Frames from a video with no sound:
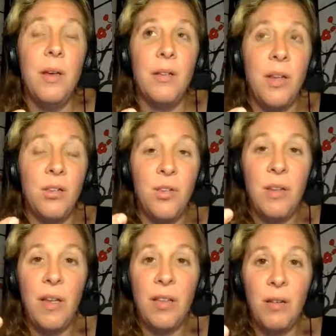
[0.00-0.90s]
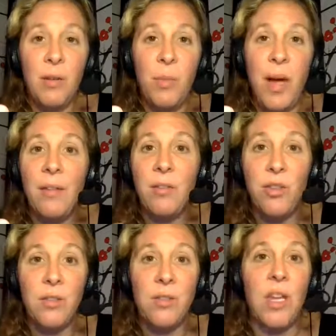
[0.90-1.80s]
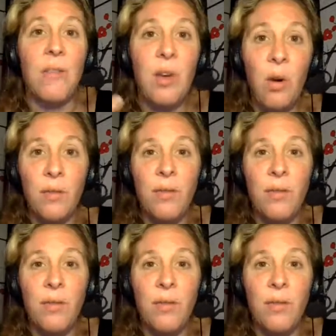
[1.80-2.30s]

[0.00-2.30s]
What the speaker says: essentially like the pathogens giving off